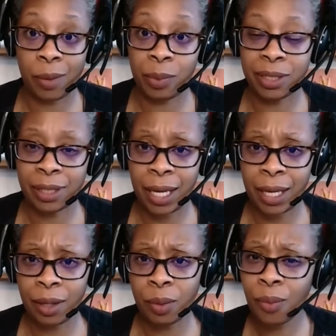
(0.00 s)
We
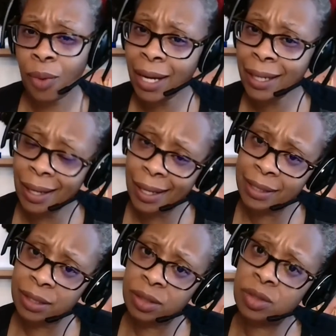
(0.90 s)
said, why
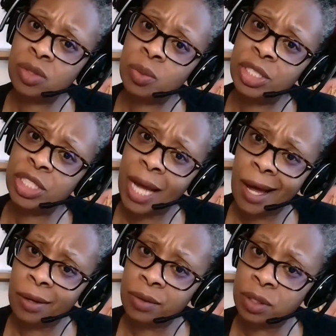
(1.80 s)
not switch
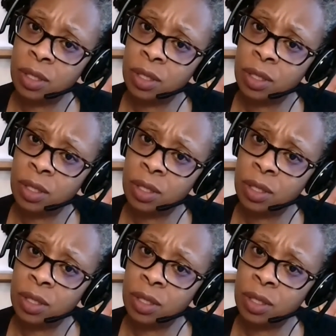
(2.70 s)
out